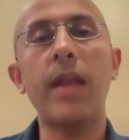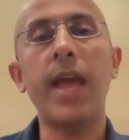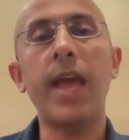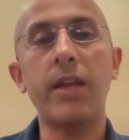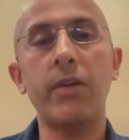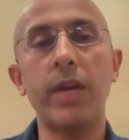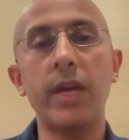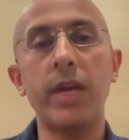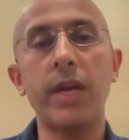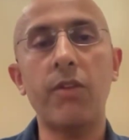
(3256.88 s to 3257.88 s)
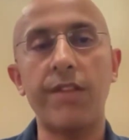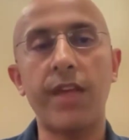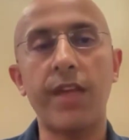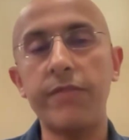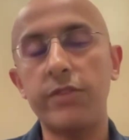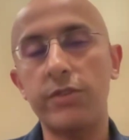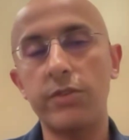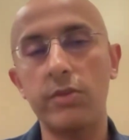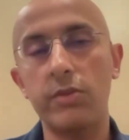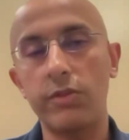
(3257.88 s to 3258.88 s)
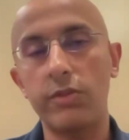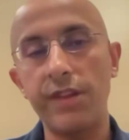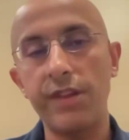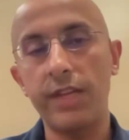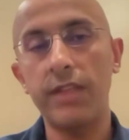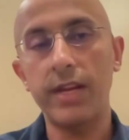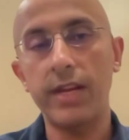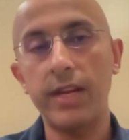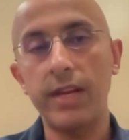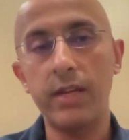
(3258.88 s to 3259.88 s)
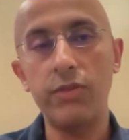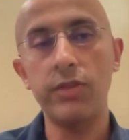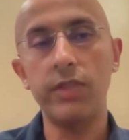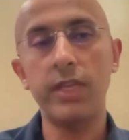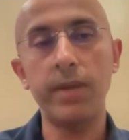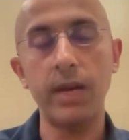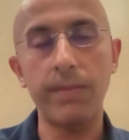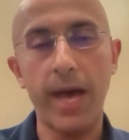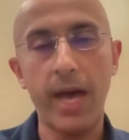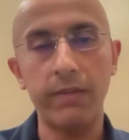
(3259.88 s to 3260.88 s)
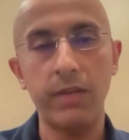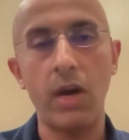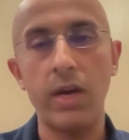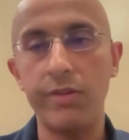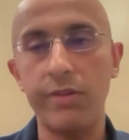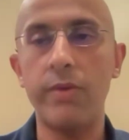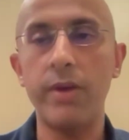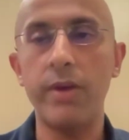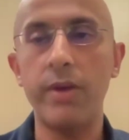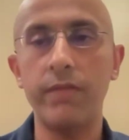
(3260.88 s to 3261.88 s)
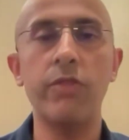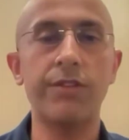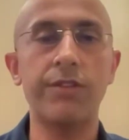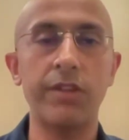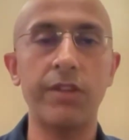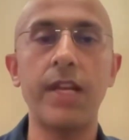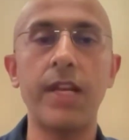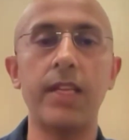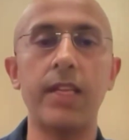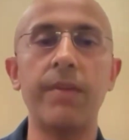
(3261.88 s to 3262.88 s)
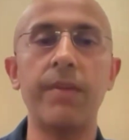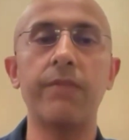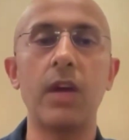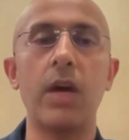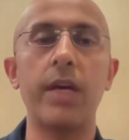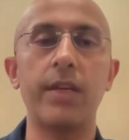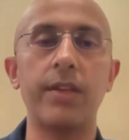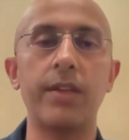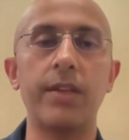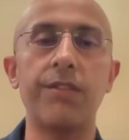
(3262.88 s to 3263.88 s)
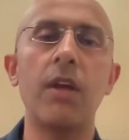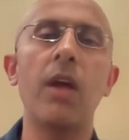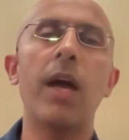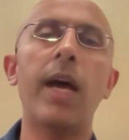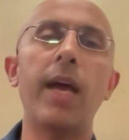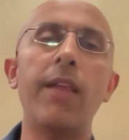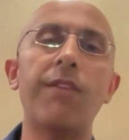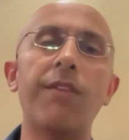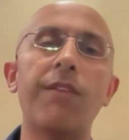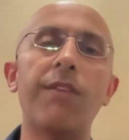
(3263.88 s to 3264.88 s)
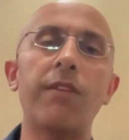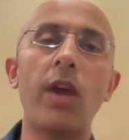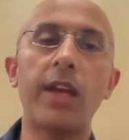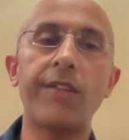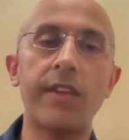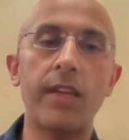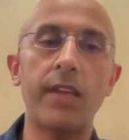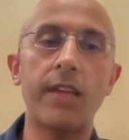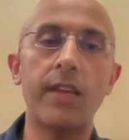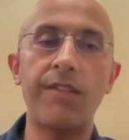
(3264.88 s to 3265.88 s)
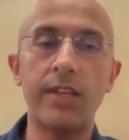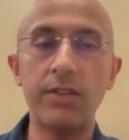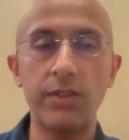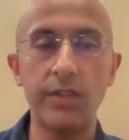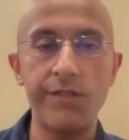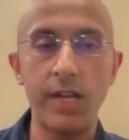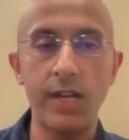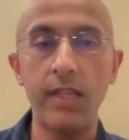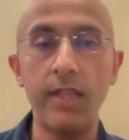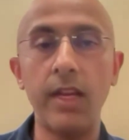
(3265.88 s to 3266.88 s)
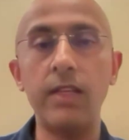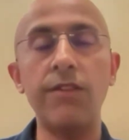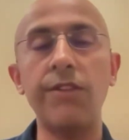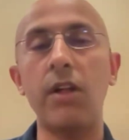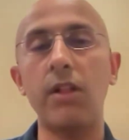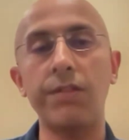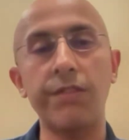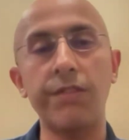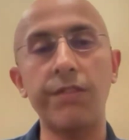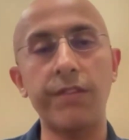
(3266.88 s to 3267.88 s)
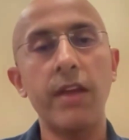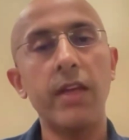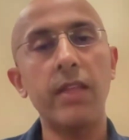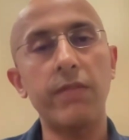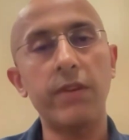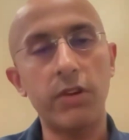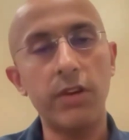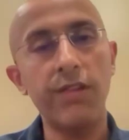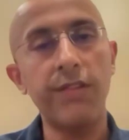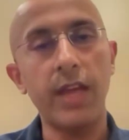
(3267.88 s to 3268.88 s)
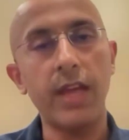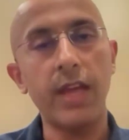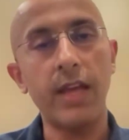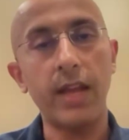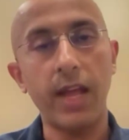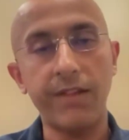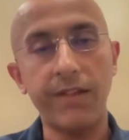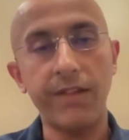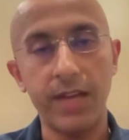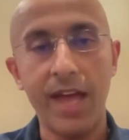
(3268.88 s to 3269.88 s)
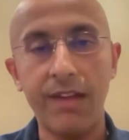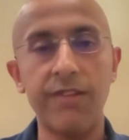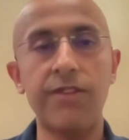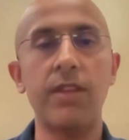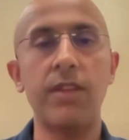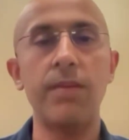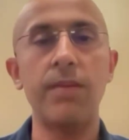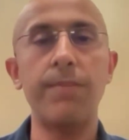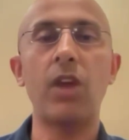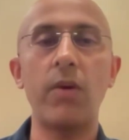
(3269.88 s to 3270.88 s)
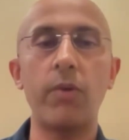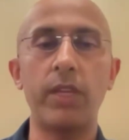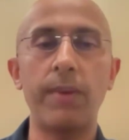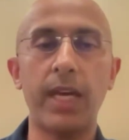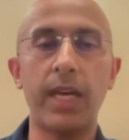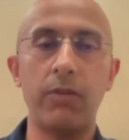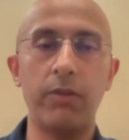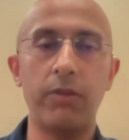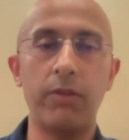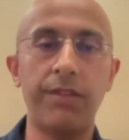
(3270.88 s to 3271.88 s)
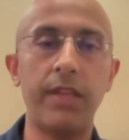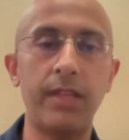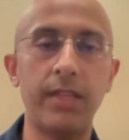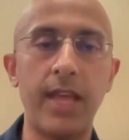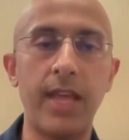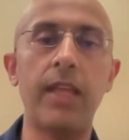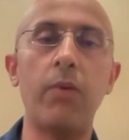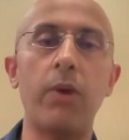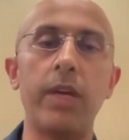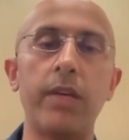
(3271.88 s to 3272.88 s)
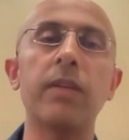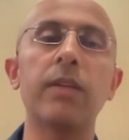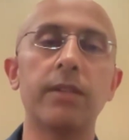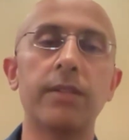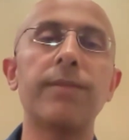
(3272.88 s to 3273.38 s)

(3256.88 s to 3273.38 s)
that area it's quite safe to inject the needle into the middle part of the eye, which is where the vitreous or the jelly in the middle of the eye is. And so the drug actually gets injected into the jelly and then it dissolves in the vitreous and actually gets access to the back of the eye where the macula is in that way.